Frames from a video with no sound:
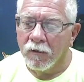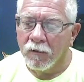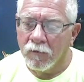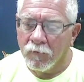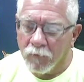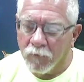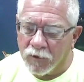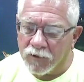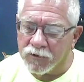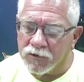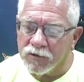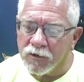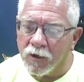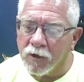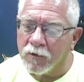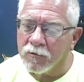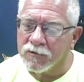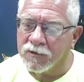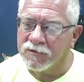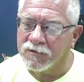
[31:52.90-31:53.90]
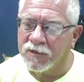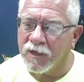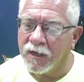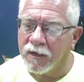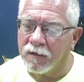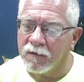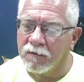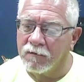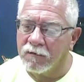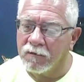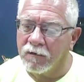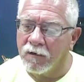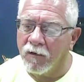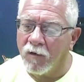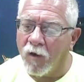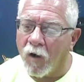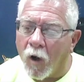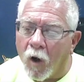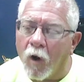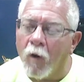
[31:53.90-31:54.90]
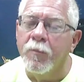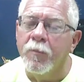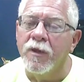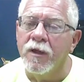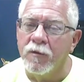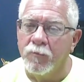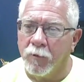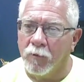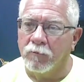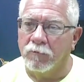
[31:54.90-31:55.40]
what it shows is that all people,